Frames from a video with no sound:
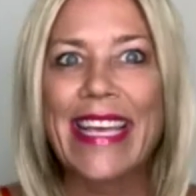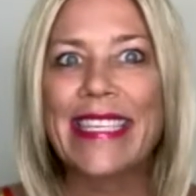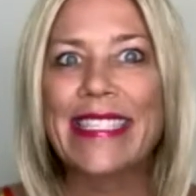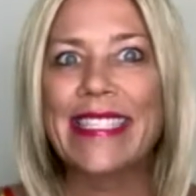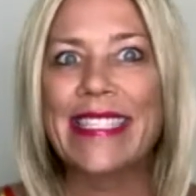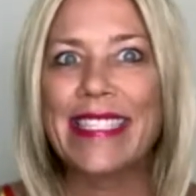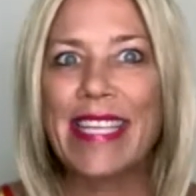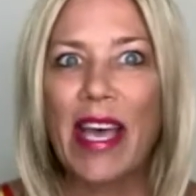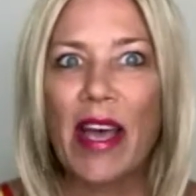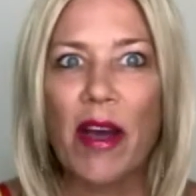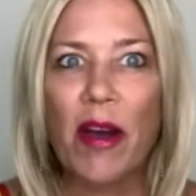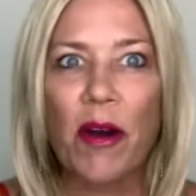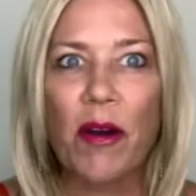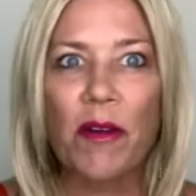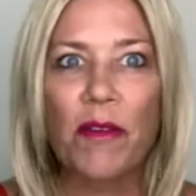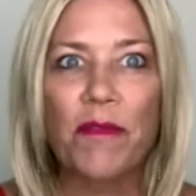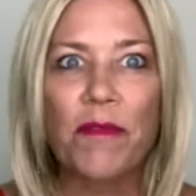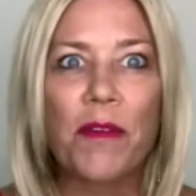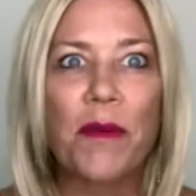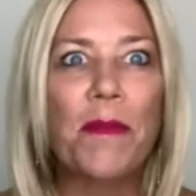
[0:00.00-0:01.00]

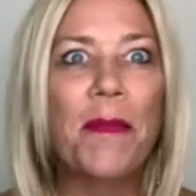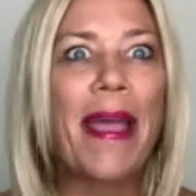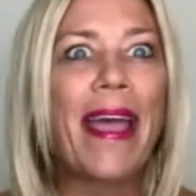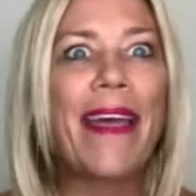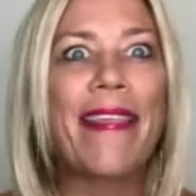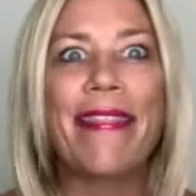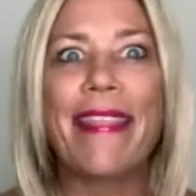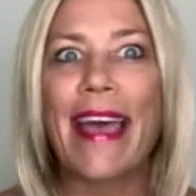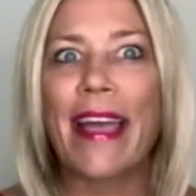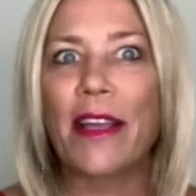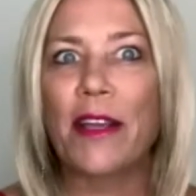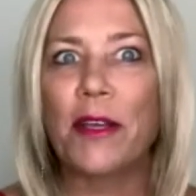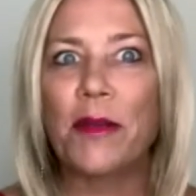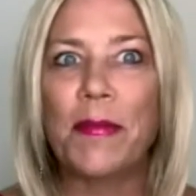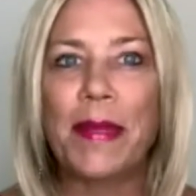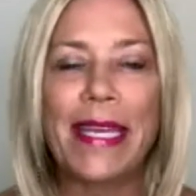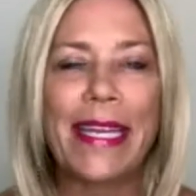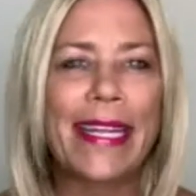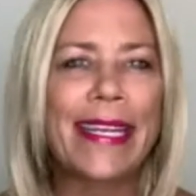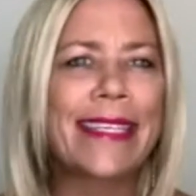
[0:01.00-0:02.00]
So for men, that could
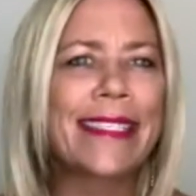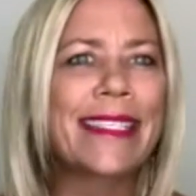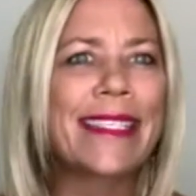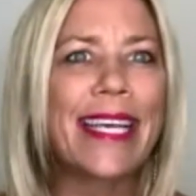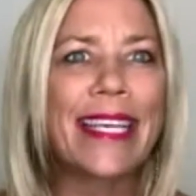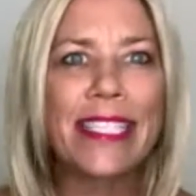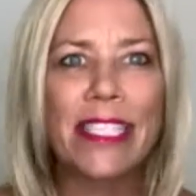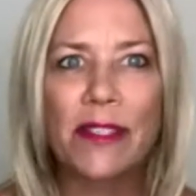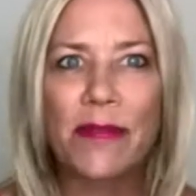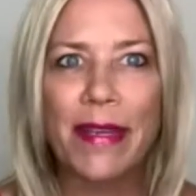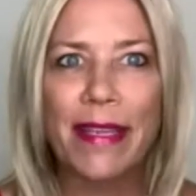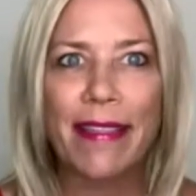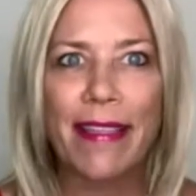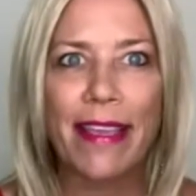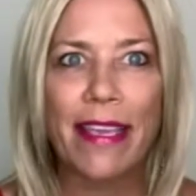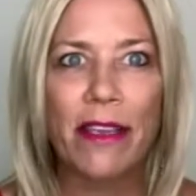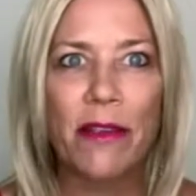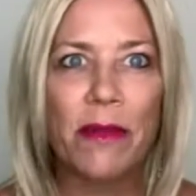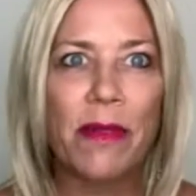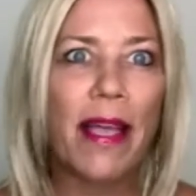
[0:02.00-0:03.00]
be an accessory that
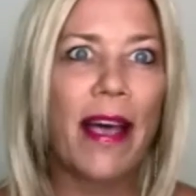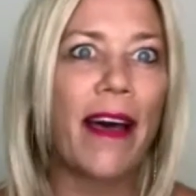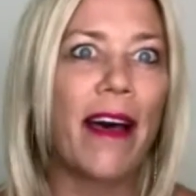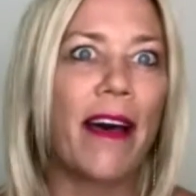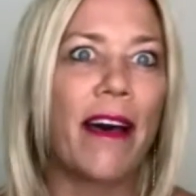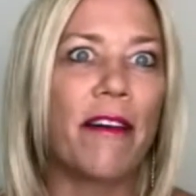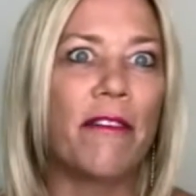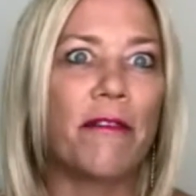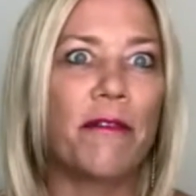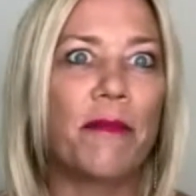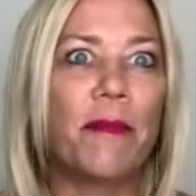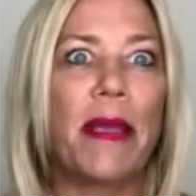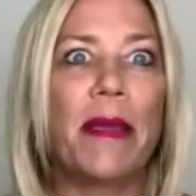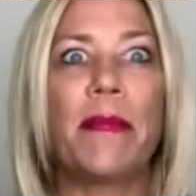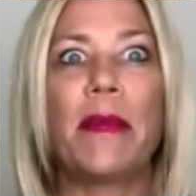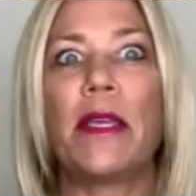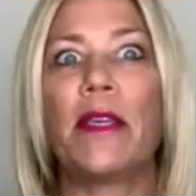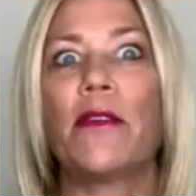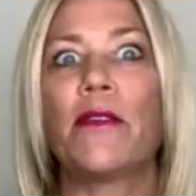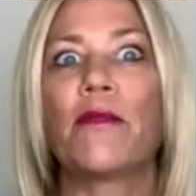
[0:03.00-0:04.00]
you love. Maybe
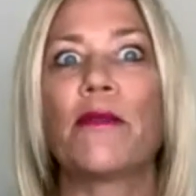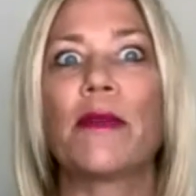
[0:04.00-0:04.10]
you're